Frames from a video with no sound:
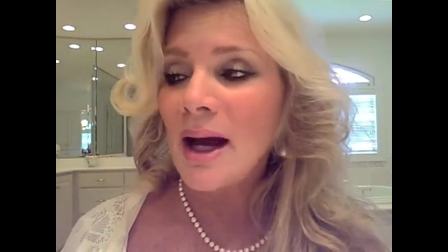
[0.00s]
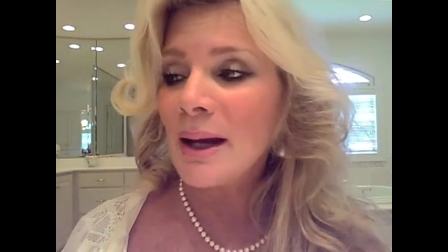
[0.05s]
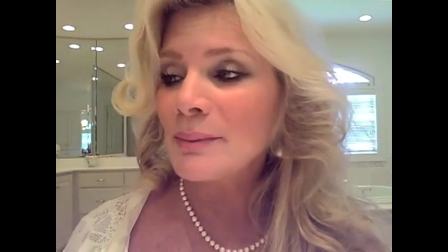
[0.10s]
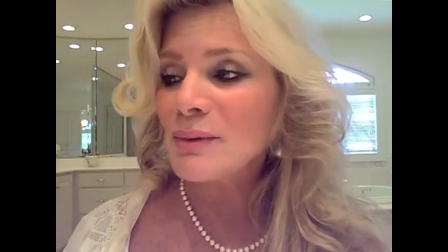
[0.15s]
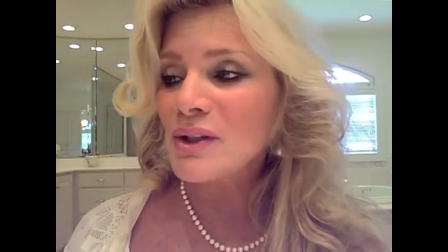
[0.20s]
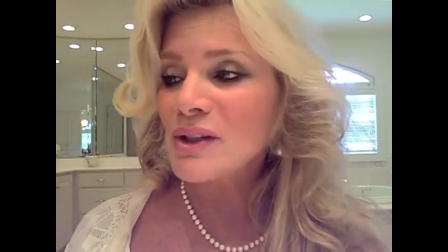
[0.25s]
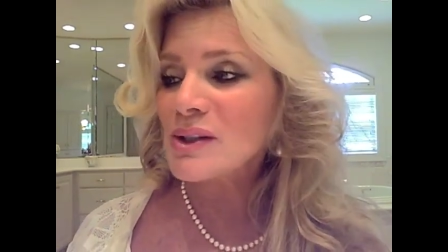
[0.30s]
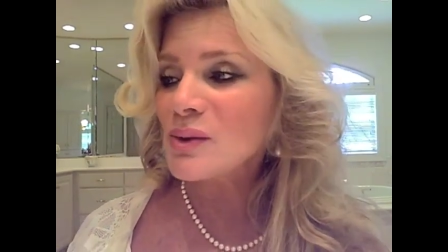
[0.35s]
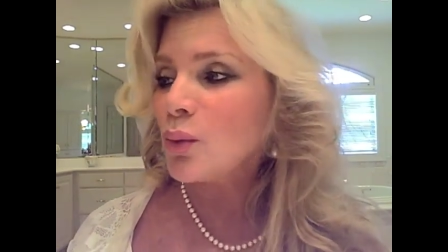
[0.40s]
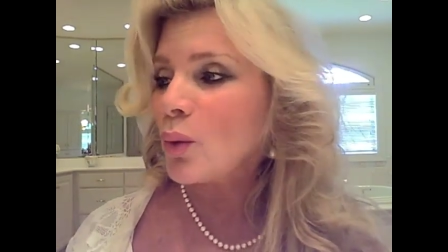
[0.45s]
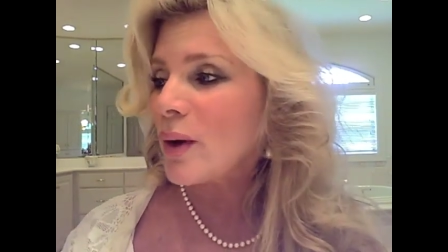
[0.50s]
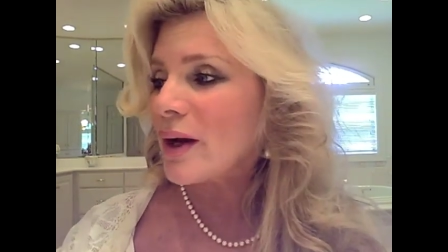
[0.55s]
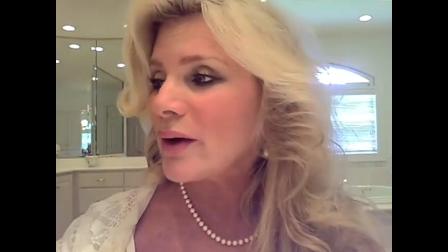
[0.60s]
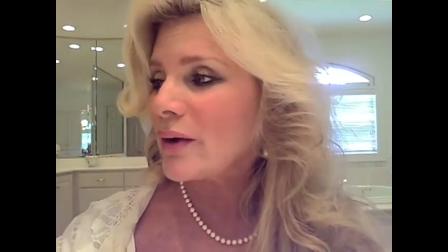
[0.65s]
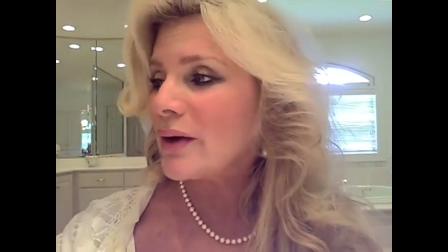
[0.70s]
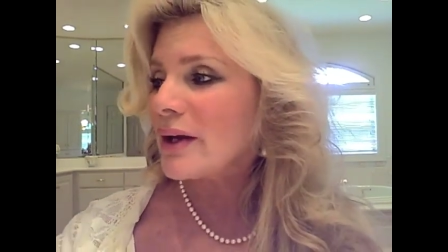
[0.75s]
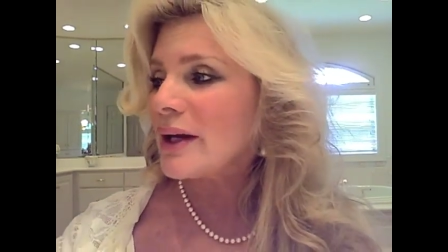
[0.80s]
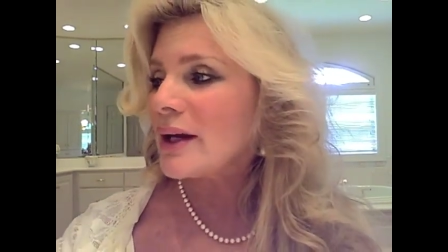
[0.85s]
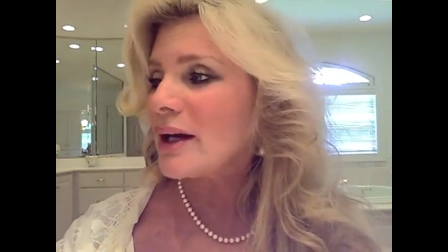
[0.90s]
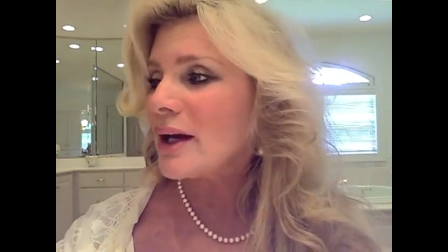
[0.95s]
I'm just
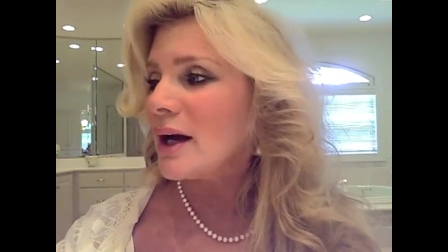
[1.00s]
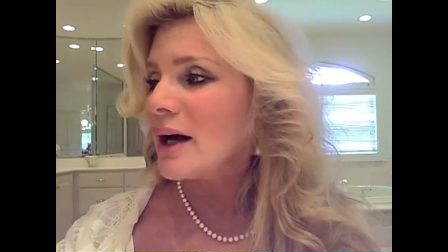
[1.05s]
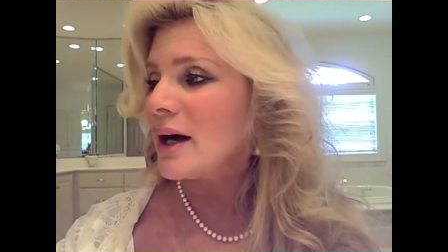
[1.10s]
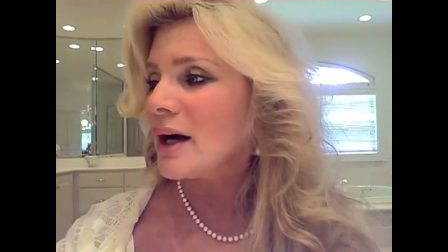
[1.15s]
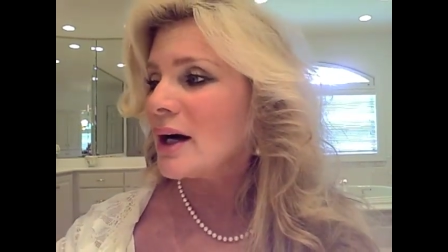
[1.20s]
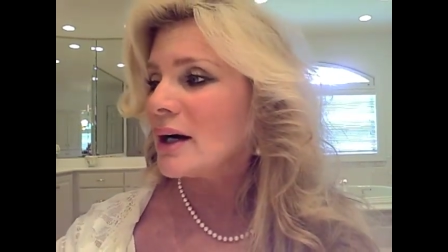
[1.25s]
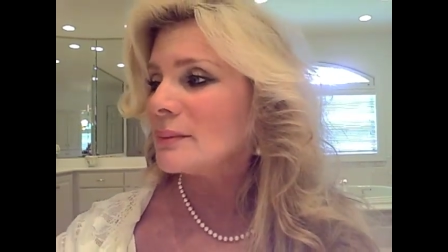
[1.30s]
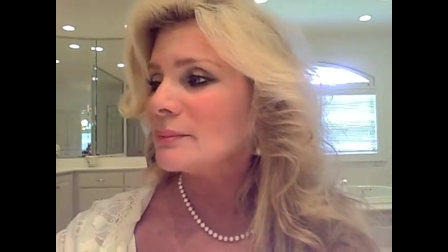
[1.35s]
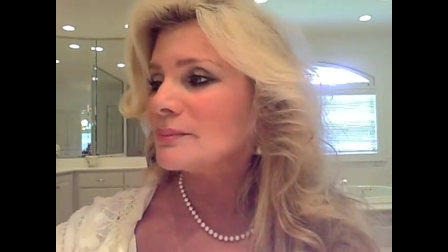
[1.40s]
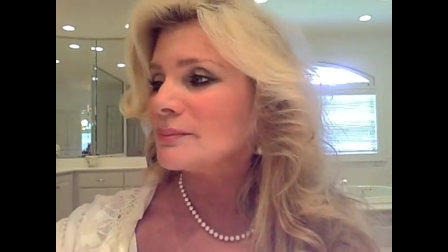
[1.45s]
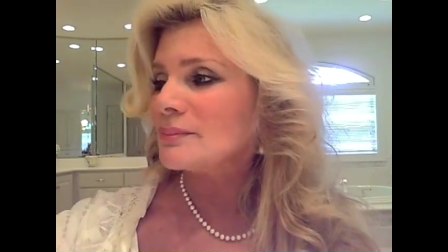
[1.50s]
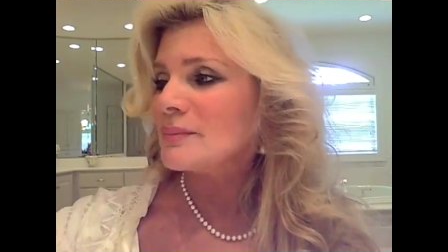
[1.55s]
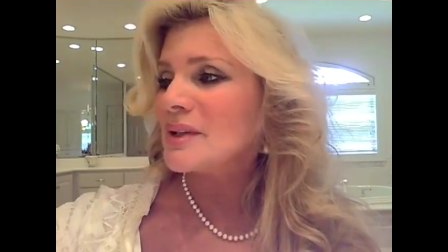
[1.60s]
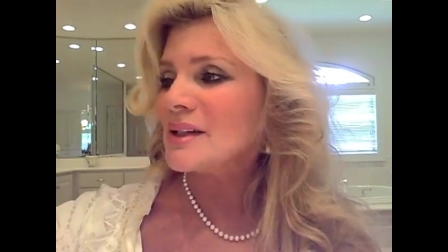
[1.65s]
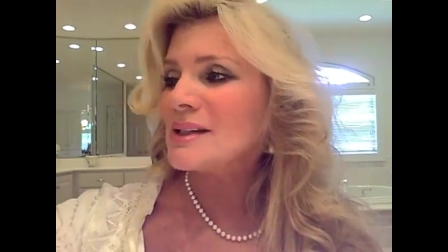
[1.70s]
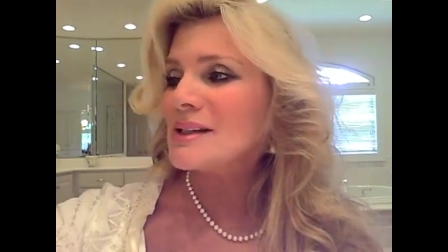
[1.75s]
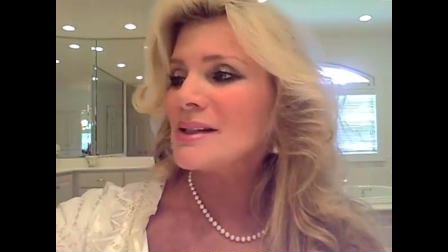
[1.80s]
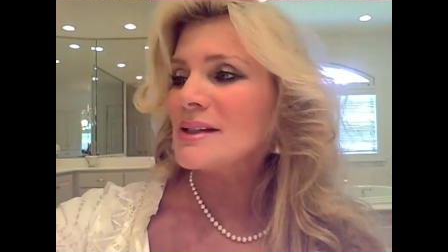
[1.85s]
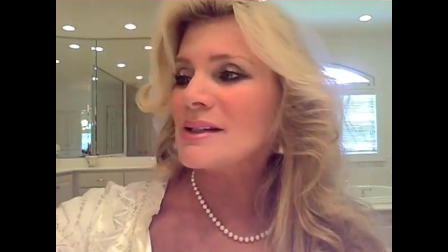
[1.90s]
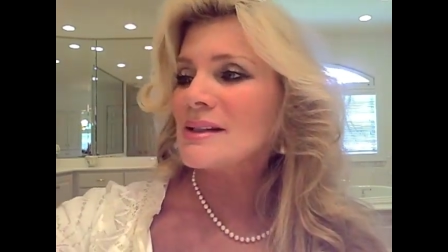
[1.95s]
wearing, um,
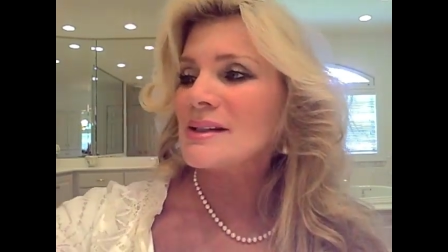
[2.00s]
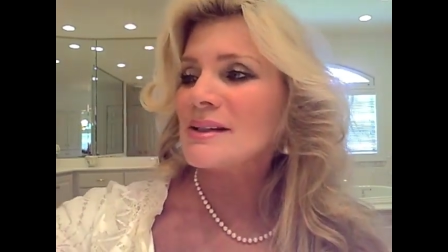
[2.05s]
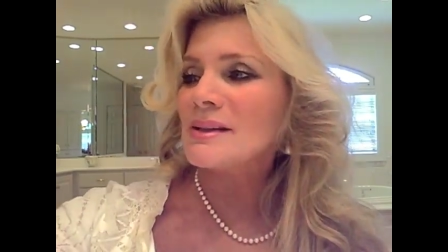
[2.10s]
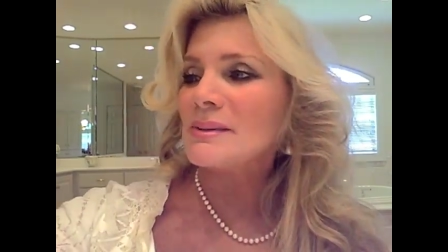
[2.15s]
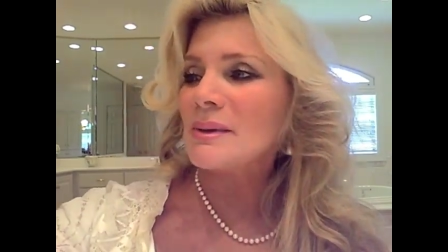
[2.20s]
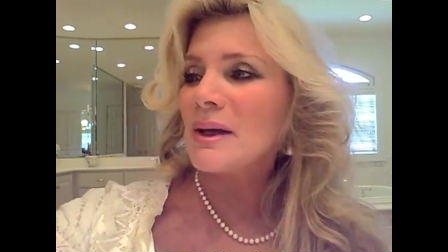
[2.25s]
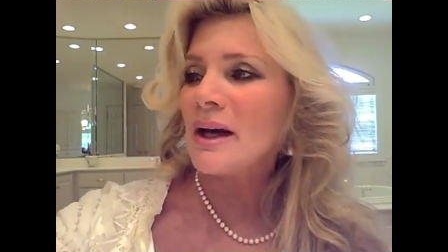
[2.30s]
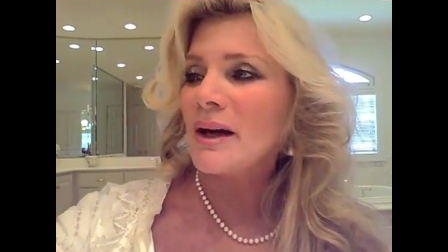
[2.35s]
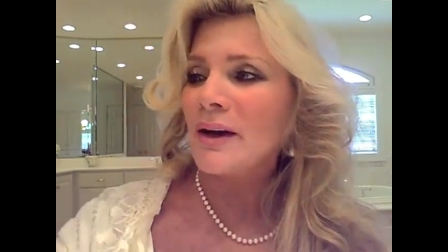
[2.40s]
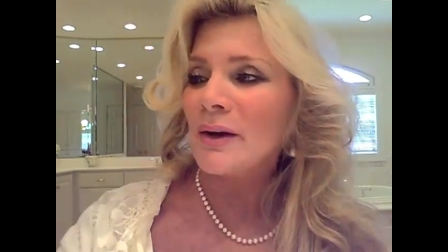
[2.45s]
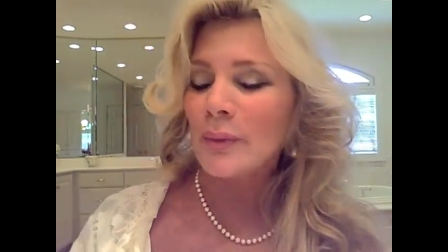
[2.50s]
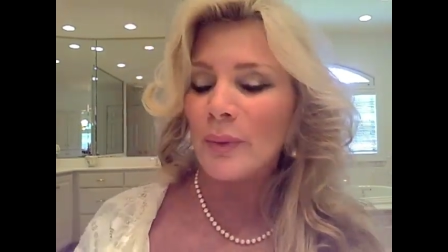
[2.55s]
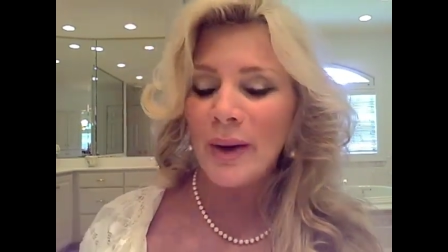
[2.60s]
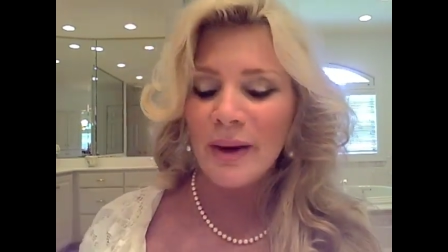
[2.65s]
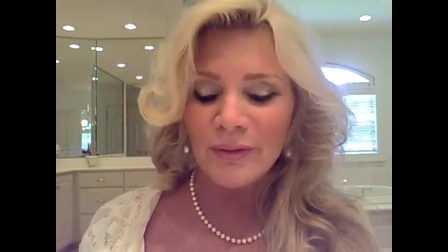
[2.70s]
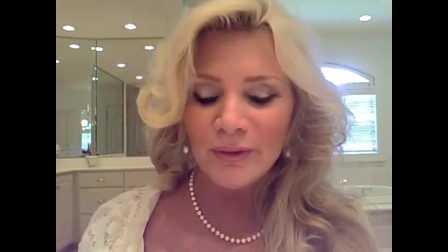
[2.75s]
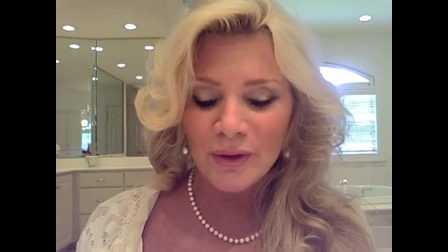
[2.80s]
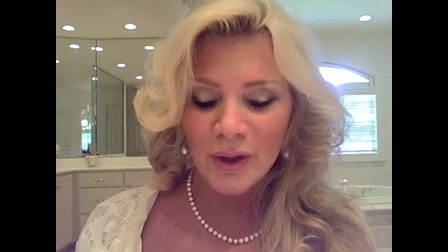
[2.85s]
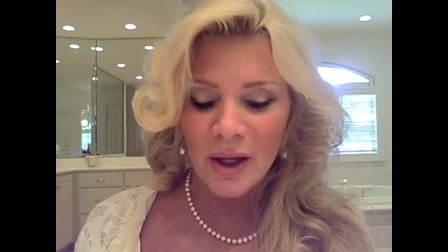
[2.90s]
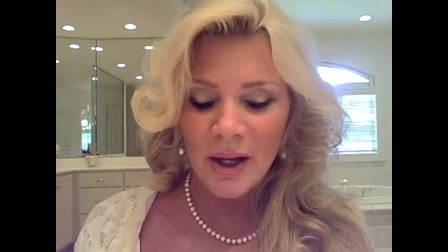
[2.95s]
this is uh,
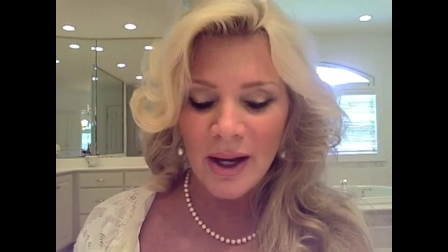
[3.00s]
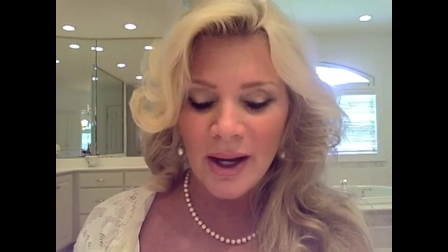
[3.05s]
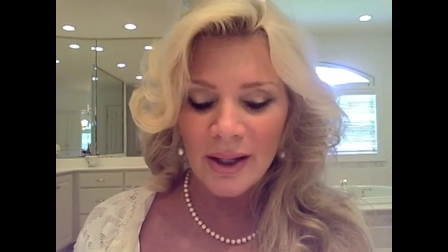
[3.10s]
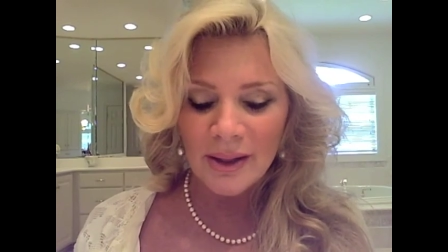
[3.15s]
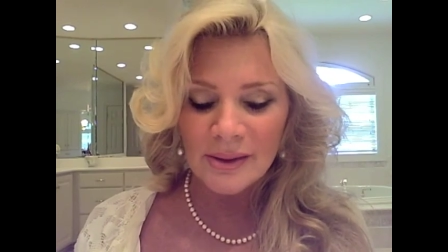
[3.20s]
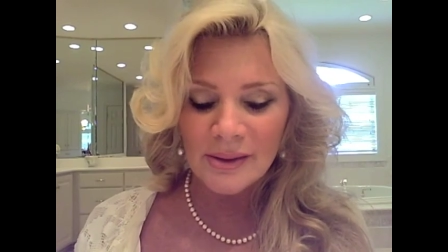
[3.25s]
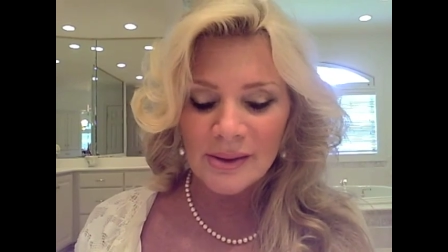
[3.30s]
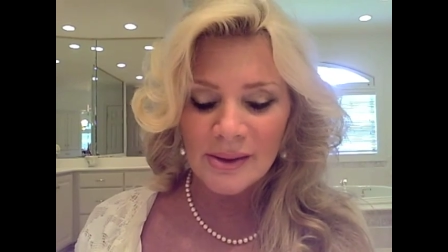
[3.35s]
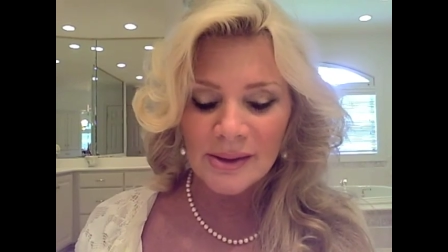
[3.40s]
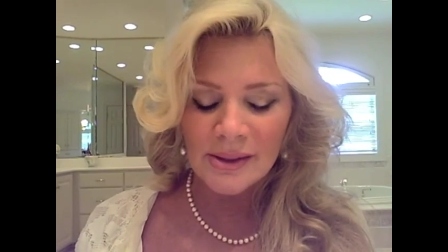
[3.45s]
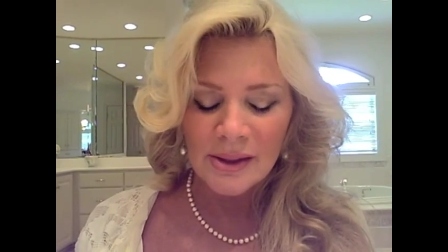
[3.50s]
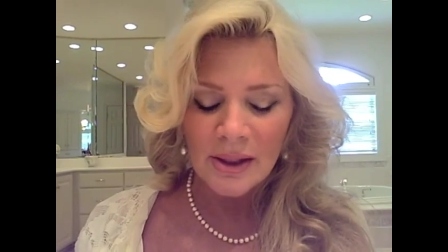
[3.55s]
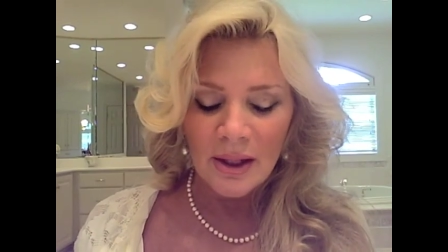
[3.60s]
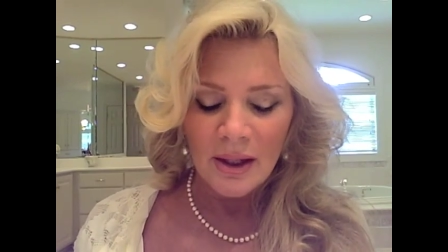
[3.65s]
Revlon's